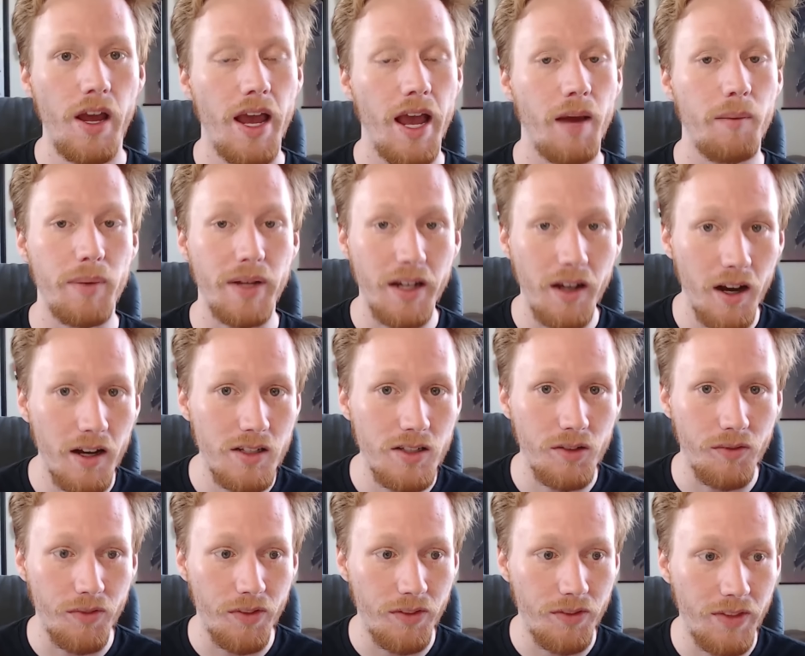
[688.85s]
And because
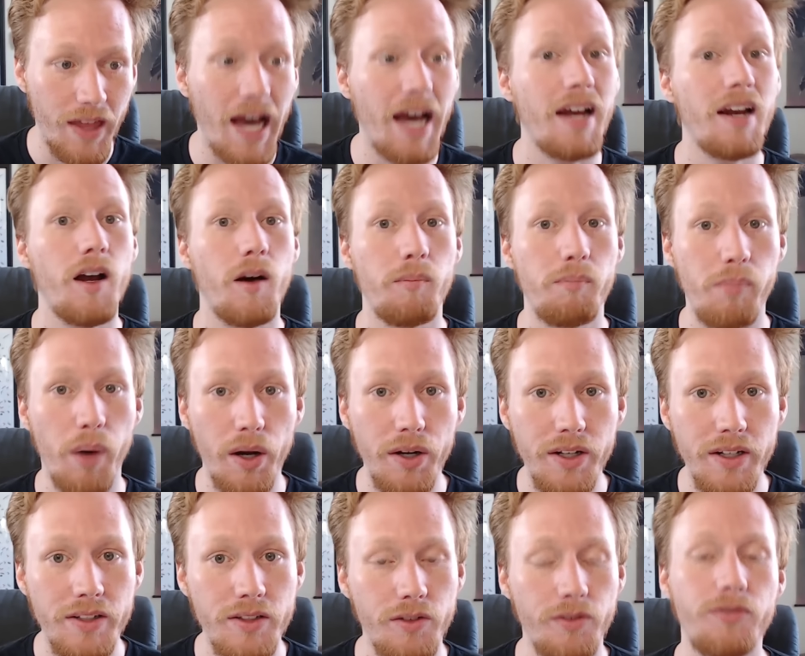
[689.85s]
of that
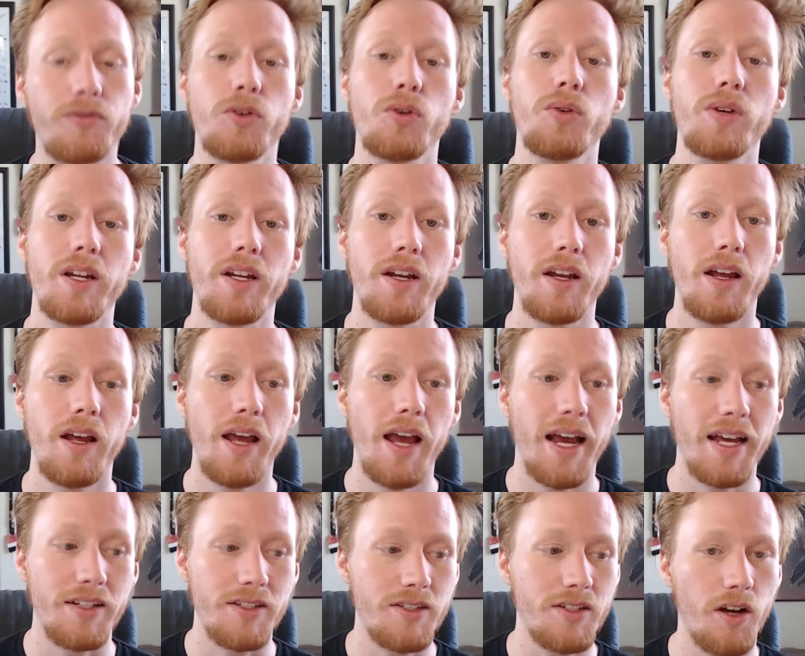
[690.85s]
abundance of food
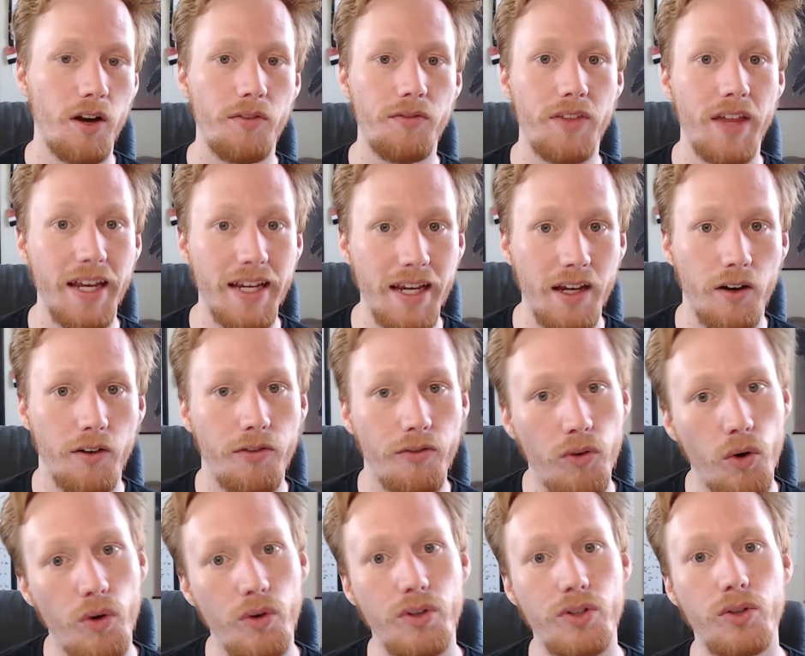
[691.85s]
and stuff, they can
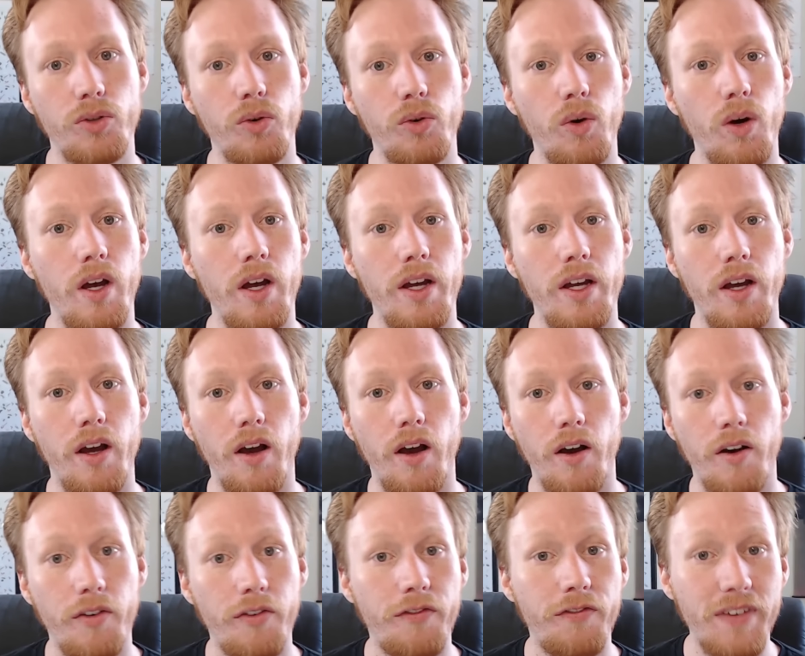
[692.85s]
afford to
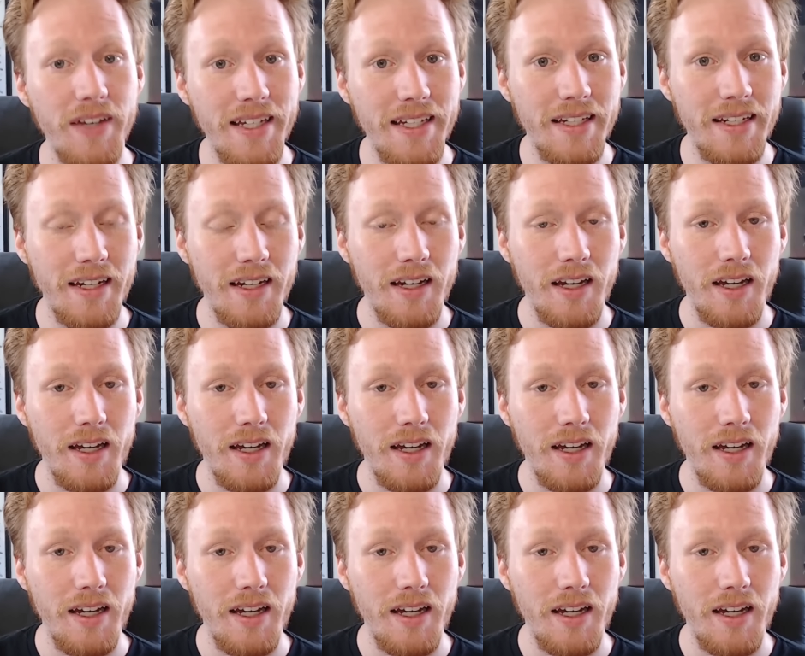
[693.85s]
feed